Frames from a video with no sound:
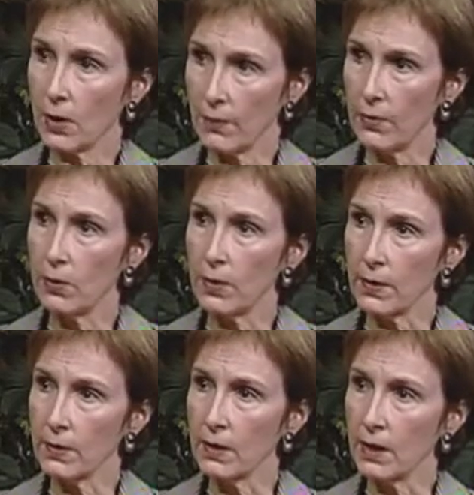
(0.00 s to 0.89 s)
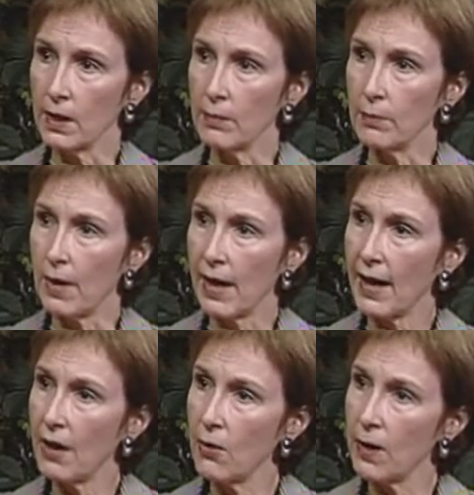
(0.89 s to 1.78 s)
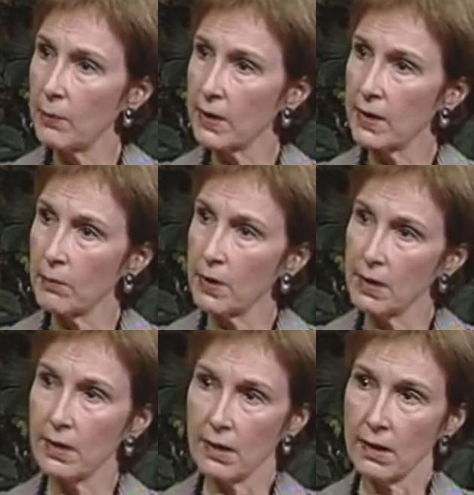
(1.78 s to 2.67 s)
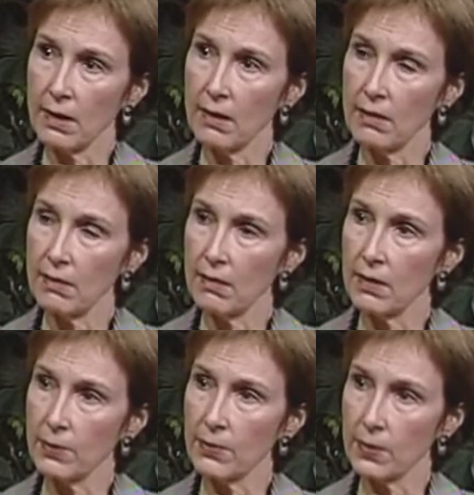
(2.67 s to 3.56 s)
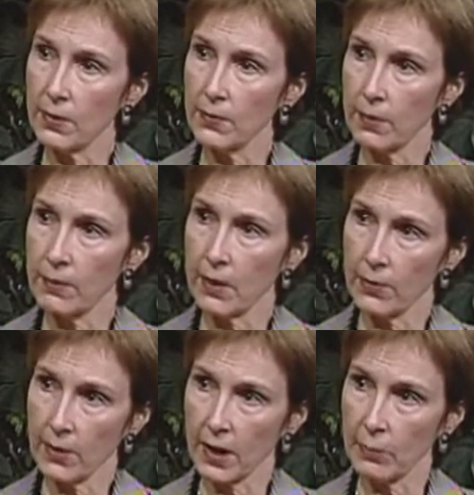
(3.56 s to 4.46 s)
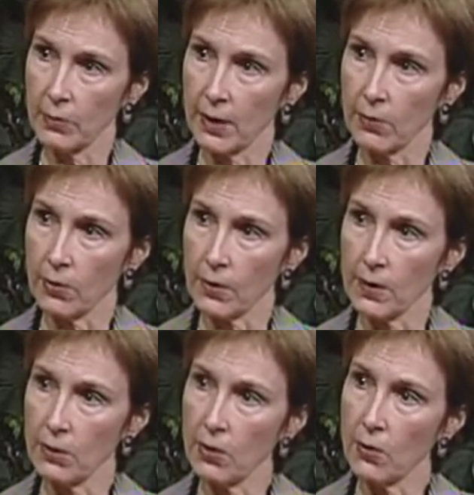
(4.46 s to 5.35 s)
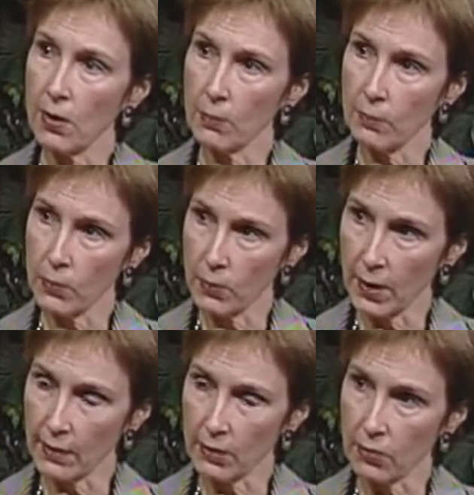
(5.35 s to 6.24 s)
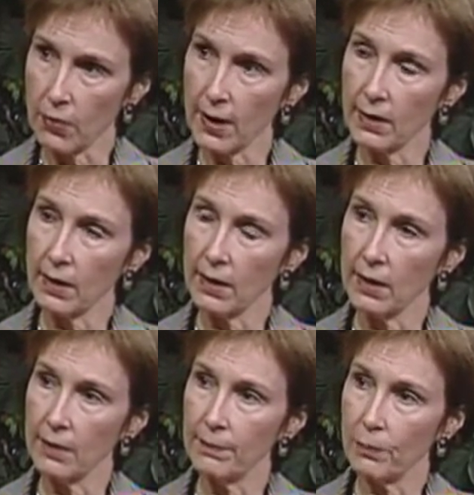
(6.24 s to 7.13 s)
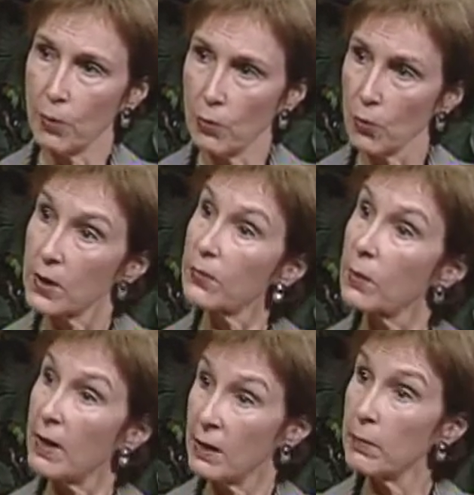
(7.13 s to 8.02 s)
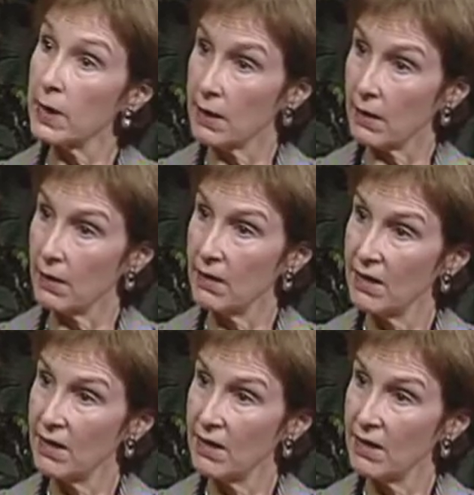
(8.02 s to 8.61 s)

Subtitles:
our viewers how MSNBC differs from the other cable networks? I mean, you get reports from NBC.